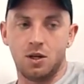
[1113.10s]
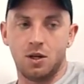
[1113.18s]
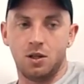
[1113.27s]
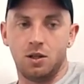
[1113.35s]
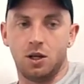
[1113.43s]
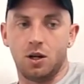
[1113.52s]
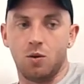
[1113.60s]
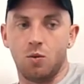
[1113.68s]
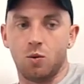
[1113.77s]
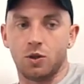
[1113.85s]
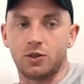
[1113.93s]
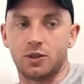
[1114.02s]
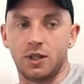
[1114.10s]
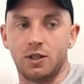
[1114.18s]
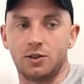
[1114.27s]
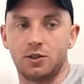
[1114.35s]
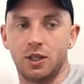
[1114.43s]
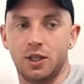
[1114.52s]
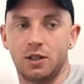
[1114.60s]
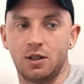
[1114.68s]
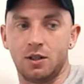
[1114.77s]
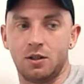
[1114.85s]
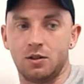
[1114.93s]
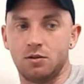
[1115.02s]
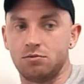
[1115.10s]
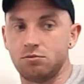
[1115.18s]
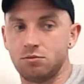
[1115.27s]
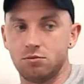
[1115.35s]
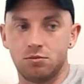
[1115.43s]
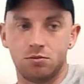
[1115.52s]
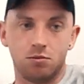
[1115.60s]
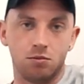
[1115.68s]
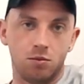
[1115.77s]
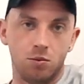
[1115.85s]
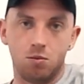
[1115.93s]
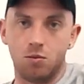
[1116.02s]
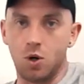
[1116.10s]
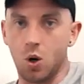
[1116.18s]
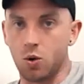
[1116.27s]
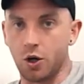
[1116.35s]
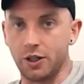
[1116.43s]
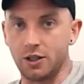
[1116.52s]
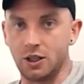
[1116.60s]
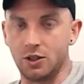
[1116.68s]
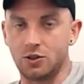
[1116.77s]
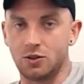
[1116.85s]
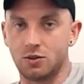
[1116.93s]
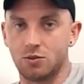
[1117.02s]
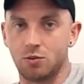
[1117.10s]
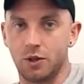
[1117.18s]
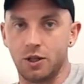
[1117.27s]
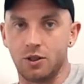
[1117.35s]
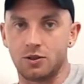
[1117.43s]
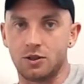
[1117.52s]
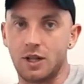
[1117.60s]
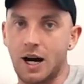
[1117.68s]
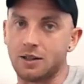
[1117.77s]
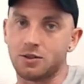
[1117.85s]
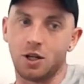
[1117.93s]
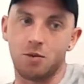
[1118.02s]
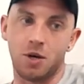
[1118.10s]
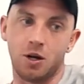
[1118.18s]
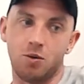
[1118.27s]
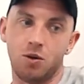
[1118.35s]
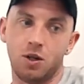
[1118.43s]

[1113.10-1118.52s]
We're still sitting low 90s, whereas last time out